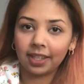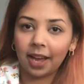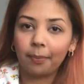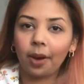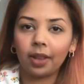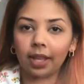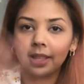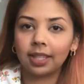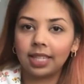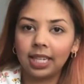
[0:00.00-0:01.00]
I bought like the
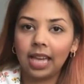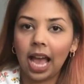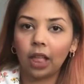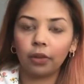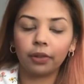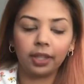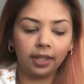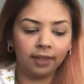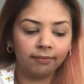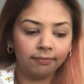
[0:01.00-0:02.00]
Z
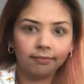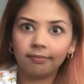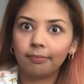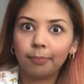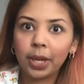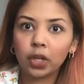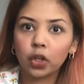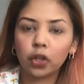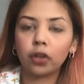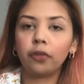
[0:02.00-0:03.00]
Gallery
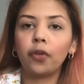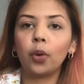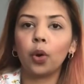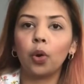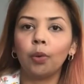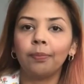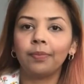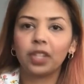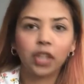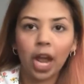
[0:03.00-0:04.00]
picture photo
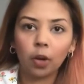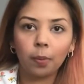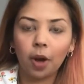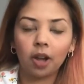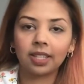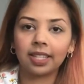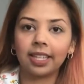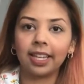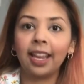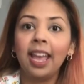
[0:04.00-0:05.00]
shadow box
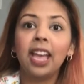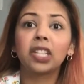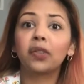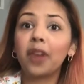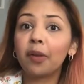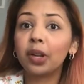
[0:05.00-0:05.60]
thing. It's very